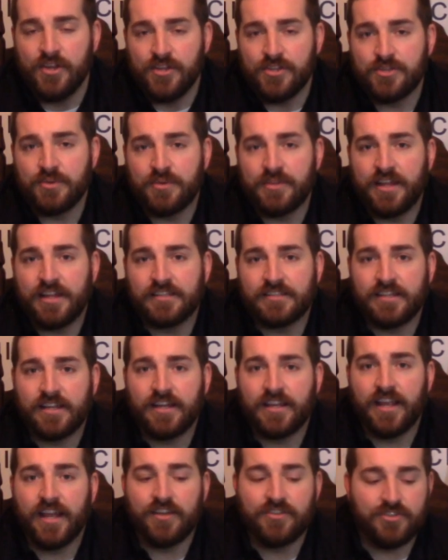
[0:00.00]
so with that said
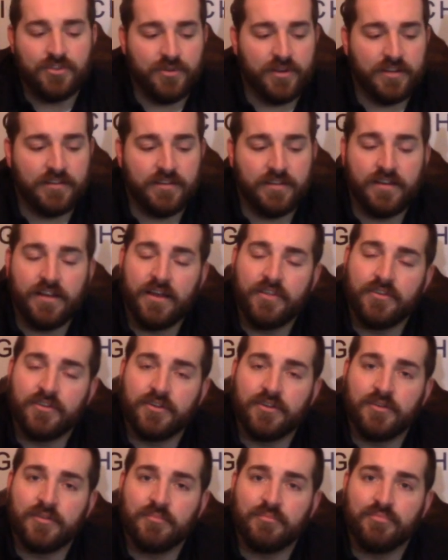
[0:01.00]
again tune into the
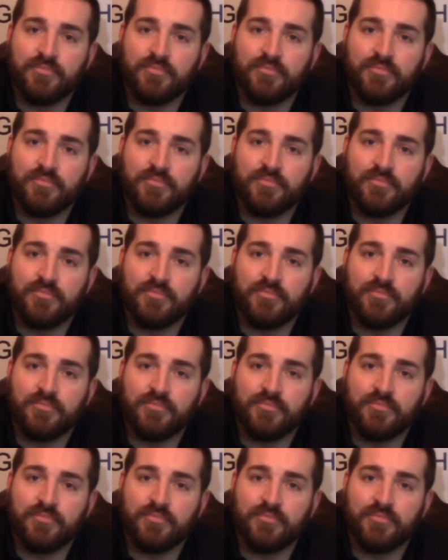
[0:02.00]
other